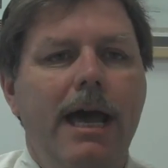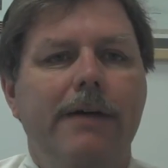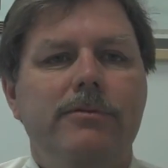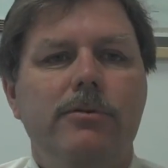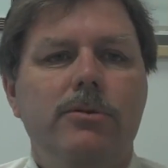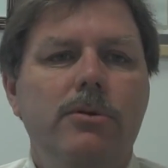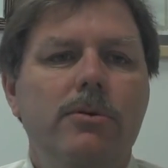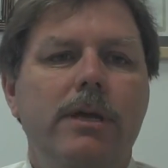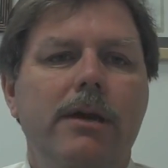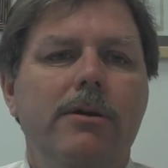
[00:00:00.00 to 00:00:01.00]
After
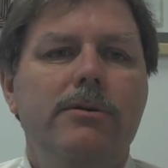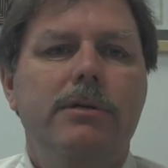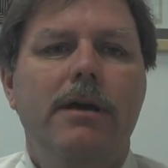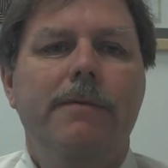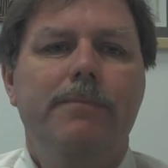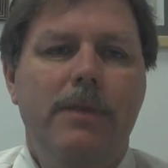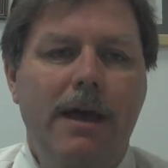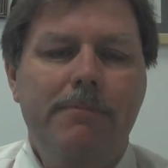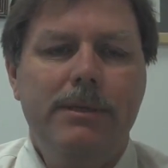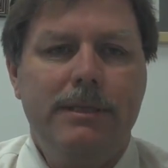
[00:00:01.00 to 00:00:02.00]
2 years of
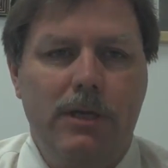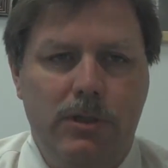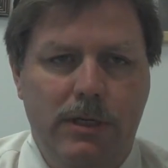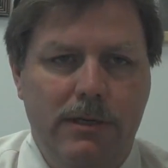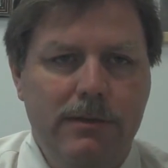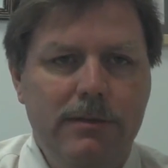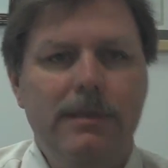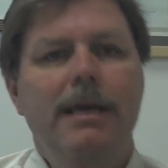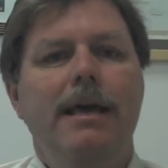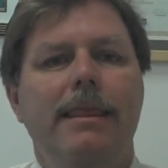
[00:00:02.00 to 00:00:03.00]

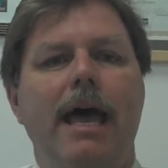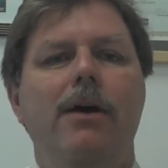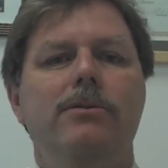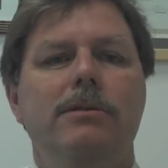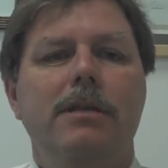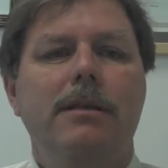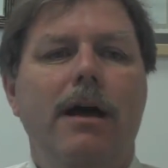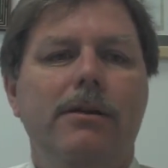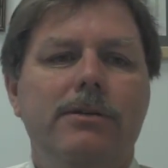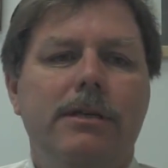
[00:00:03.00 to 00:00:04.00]
depositions, thousands of
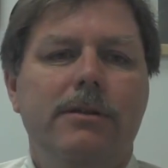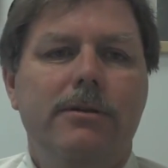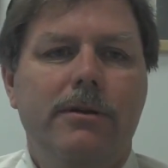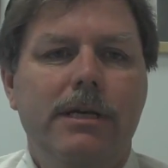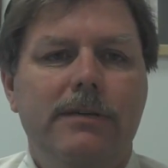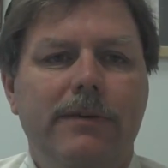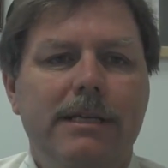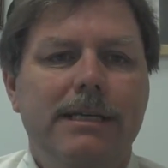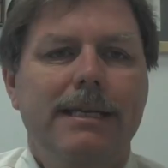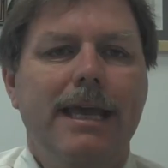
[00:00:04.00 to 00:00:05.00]
dollars in attorney's
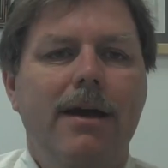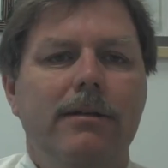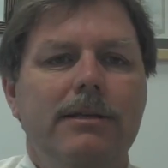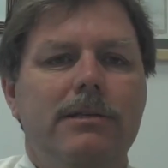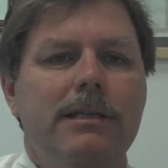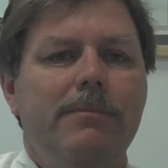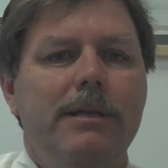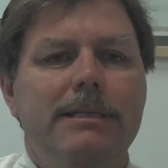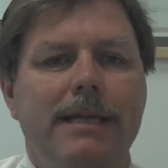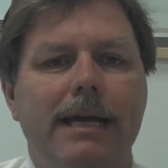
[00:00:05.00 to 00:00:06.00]
fees, and countless
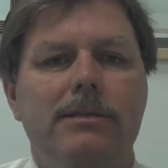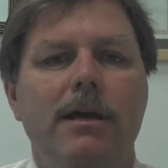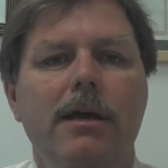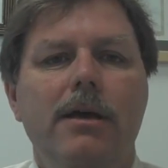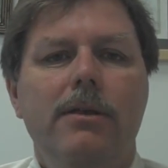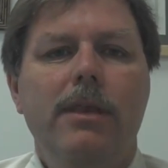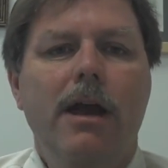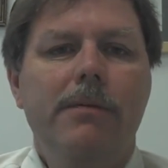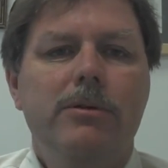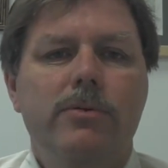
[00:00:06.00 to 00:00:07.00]
sleepless nights, the
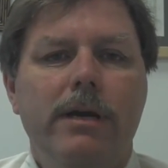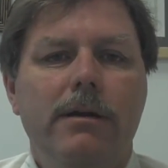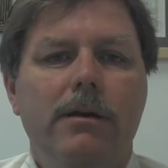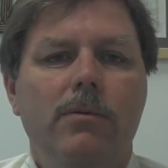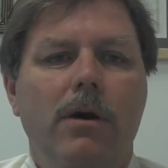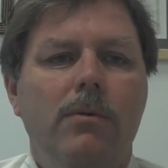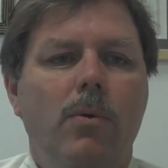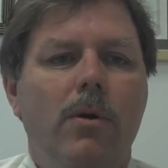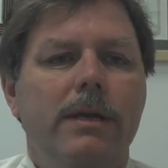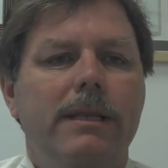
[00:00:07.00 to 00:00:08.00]
arbitrator
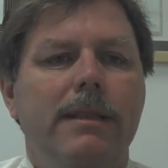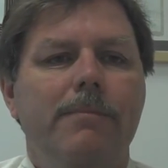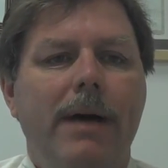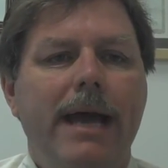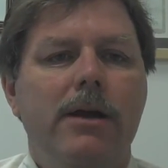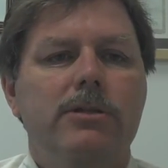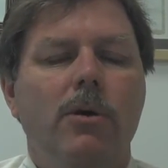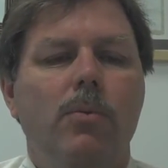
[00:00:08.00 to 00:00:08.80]
awarded the buyers